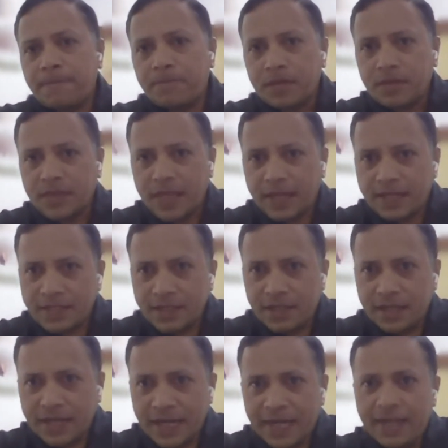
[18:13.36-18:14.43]
there is a
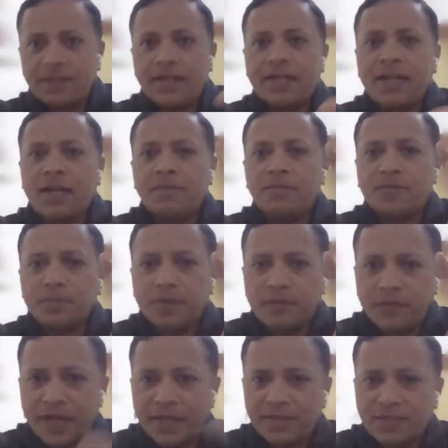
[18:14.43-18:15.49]
data that comes from the
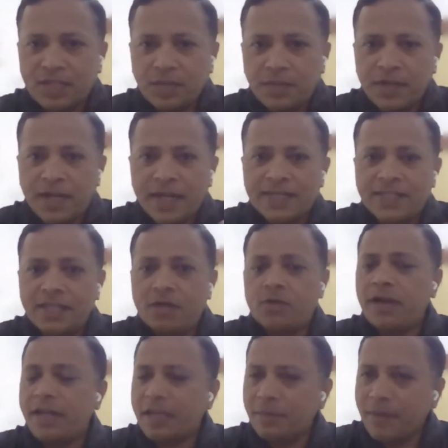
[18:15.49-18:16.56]
finance team in an Excel or
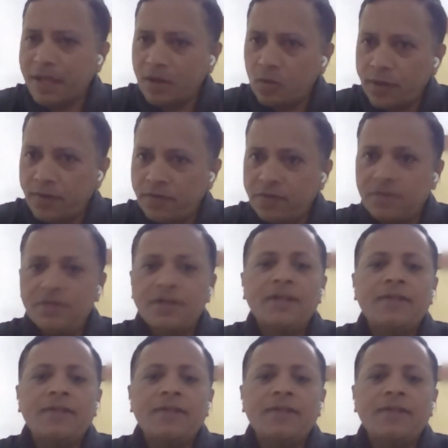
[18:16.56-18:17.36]
an email or whatever.